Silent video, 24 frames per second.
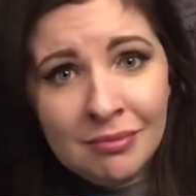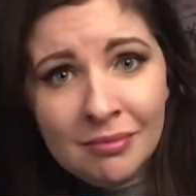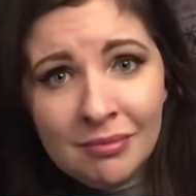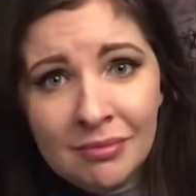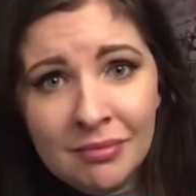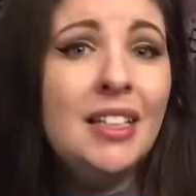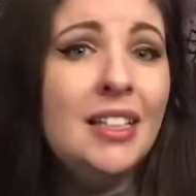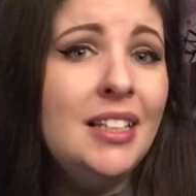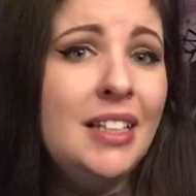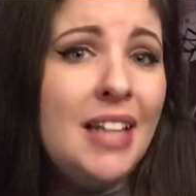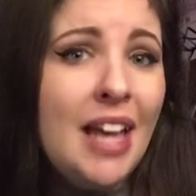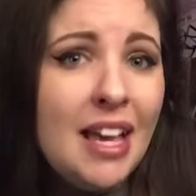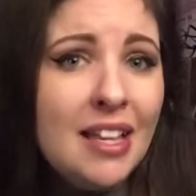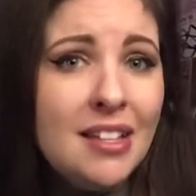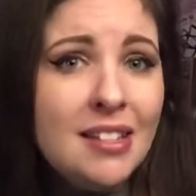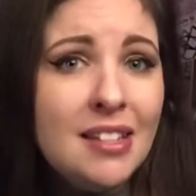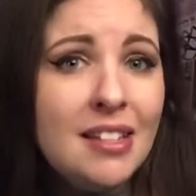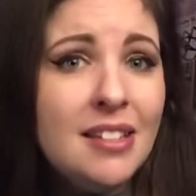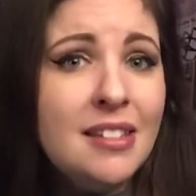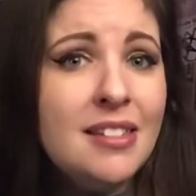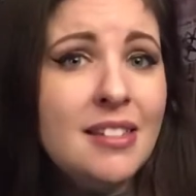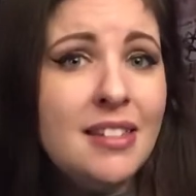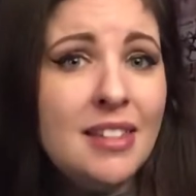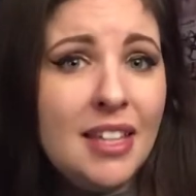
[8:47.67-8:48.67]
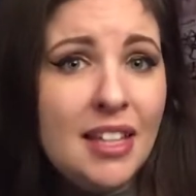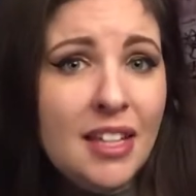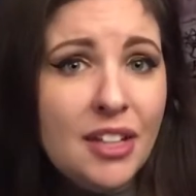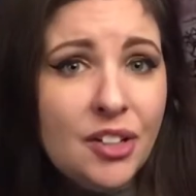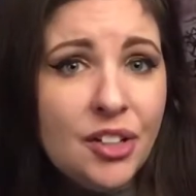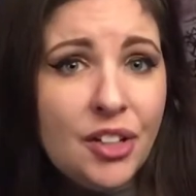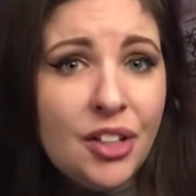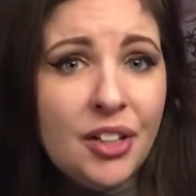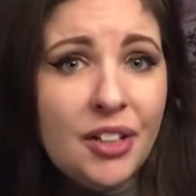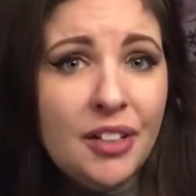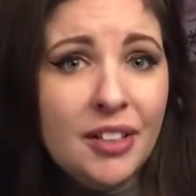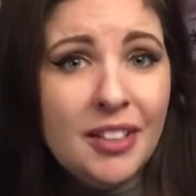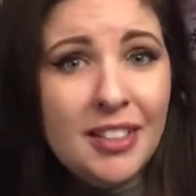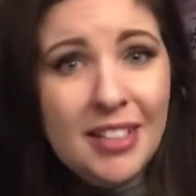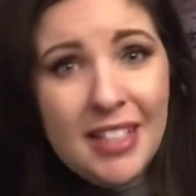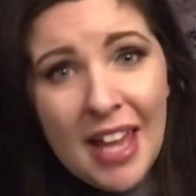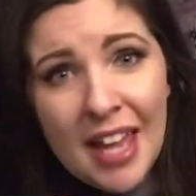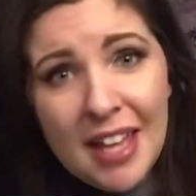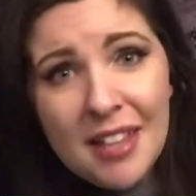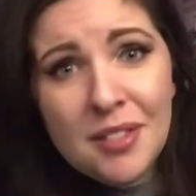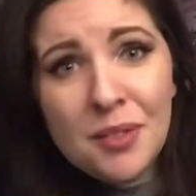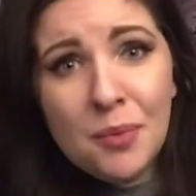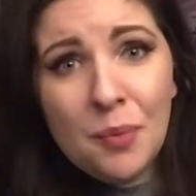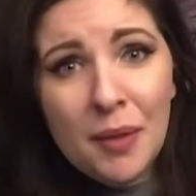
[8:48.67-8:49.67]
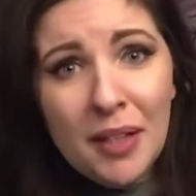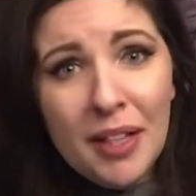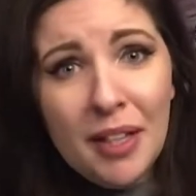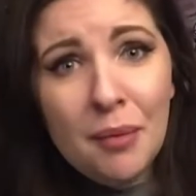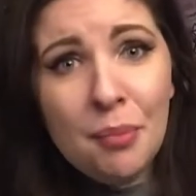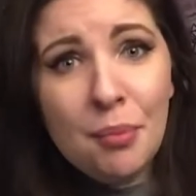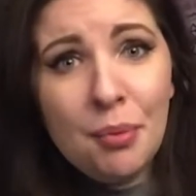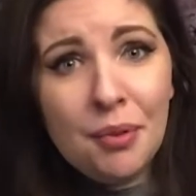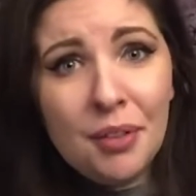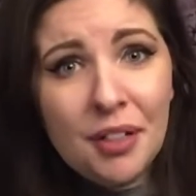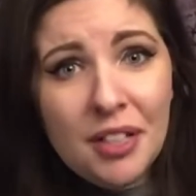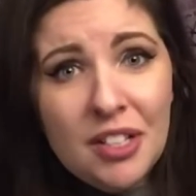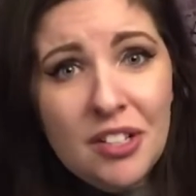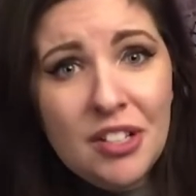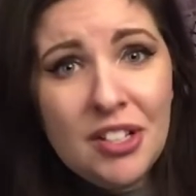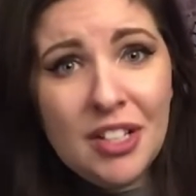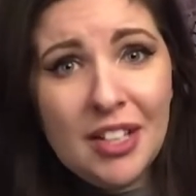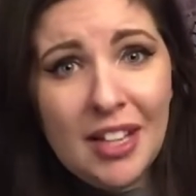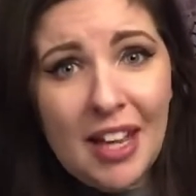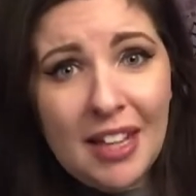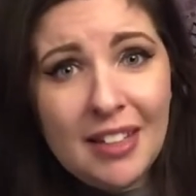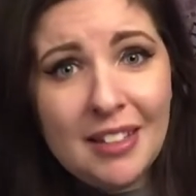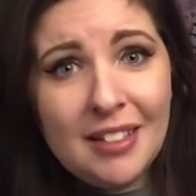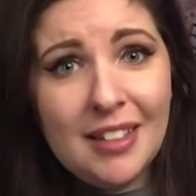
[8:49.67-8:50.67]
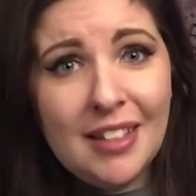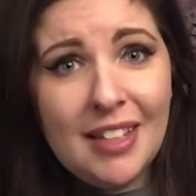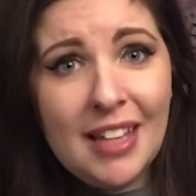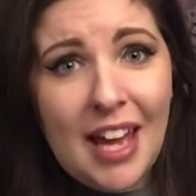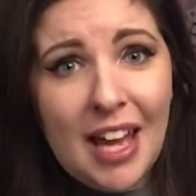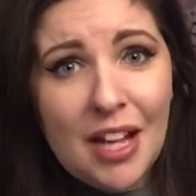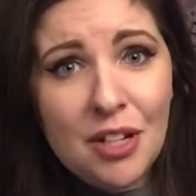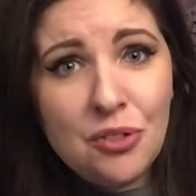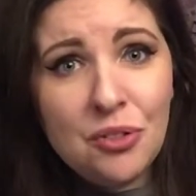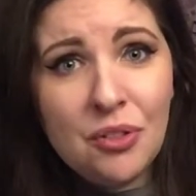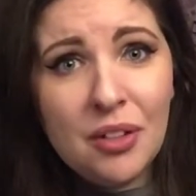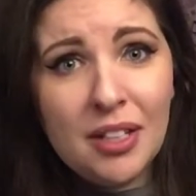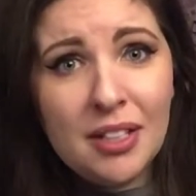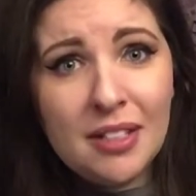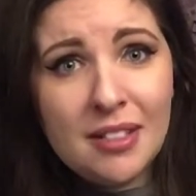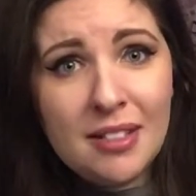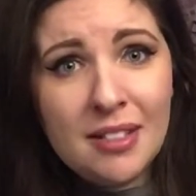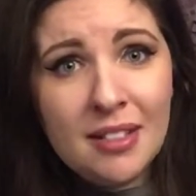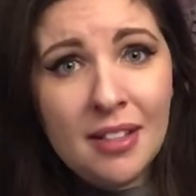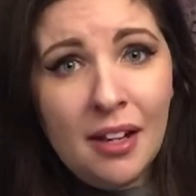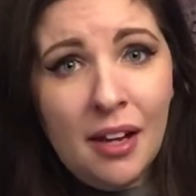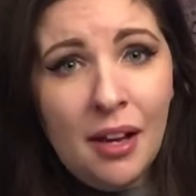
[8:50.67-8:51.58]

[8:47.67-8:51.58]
Yes, it's theater. Yes, we appreciate theatrics.